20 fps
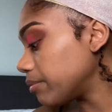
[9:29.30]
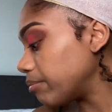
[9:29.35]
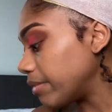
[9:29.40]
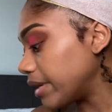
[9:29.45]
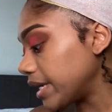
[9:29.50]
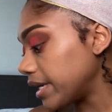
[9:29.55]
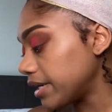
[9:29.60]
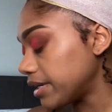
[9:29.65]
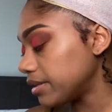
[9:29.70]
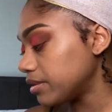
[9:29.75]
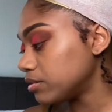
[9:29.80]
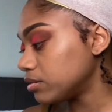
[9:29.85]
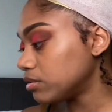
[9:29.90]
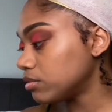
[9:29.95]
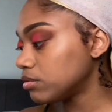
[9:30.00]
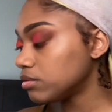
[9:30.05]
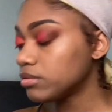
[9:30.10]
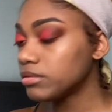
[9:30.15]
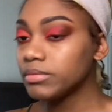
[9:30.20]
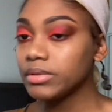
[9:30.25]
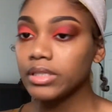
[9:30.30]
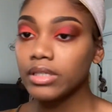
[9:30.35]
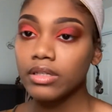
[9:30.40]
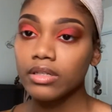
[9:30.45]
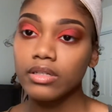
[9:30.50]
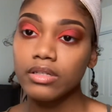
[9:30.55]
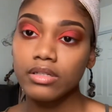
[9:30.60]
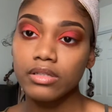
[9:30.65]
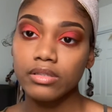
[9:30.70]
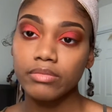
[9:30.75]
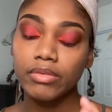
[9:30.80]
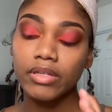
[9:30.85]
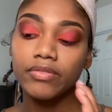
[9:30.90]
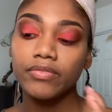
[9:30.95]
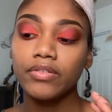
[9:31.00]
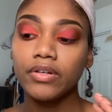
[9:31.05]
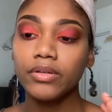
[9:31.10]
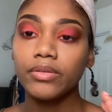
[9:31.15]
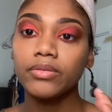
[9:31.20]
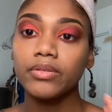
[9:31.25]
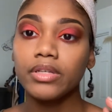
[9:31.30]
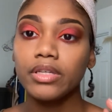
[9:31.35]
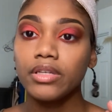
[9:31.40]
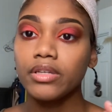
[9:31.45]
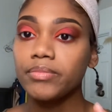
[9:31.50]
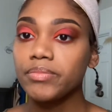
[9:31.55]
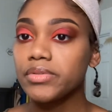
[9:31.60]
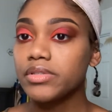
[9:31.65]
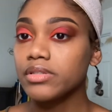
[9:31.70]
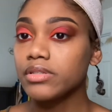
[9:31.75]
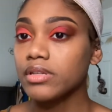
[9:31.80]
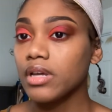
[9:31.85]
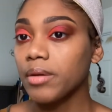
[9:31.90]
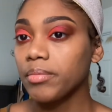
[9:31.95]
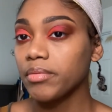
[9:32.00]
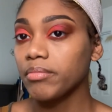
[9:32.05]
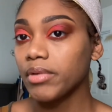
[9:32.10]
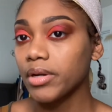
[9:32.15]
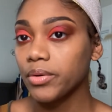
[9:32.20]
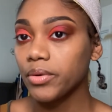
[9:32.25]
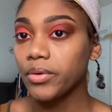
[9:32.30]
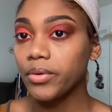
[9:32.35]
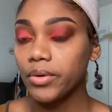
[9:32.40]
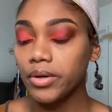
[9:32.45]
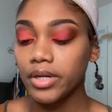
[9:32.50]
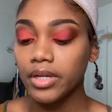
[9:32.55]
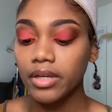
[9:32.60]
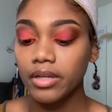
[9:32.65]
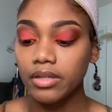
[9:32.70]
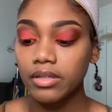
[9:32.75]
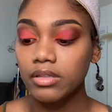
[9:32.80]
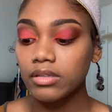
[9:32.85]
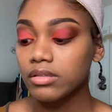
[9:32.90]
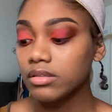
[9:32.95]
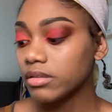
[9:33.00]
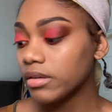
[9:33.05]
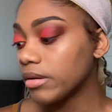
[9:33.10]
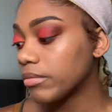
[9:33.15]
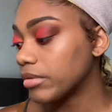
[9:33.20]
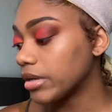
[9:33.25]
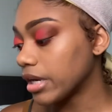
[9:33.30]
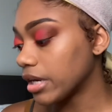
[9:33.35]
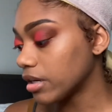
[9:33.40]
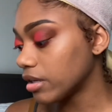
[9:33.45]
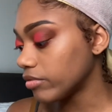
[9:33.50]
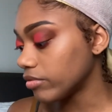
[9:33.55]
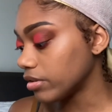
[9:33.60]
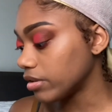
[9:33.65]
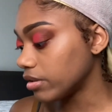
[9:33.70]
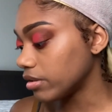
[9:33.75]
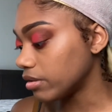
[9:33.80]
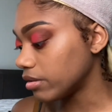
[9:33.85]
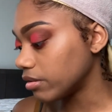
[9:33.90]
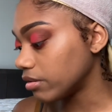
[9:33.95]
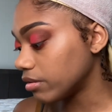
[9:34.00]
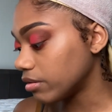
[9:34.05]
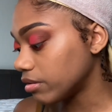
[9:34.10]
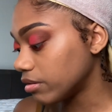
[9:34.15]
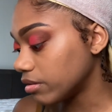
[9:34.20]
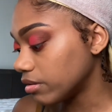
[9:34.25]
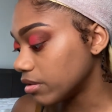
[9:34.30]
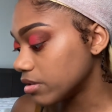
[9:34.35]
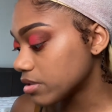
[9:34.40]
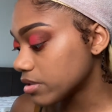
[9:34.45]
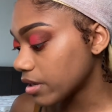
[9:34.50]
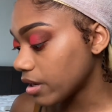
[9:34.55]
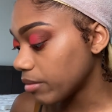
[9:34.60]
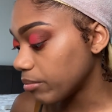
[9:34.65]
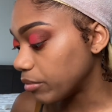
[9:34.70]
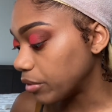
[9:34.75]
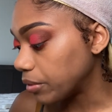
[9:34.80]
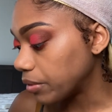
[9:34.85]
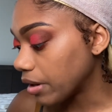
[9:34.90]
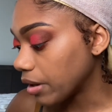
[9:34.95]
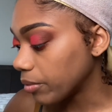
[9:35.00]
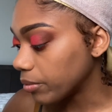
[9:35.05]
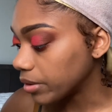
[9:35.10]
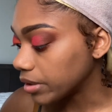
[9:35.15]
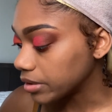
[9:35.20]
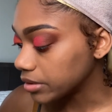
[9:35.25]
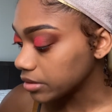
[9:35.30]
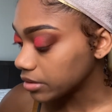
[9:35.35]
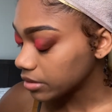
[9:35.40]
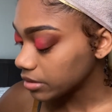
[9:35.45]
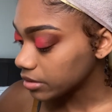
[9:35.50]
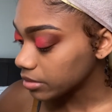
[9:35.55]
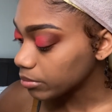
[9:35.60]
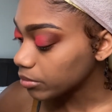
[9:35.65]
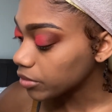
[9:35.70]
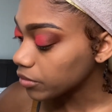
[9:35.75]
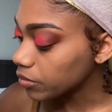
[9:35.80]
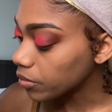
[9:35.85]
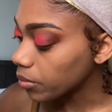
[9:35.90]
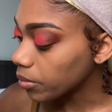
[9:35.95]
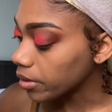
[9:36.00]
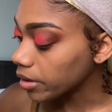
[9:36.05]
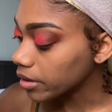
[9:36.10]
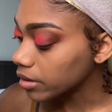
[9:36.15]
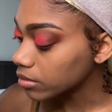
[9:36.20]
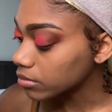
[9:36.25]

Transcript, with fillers: mad because my phone keeps stopping my recording, so I'm not even in the same mood I was in before.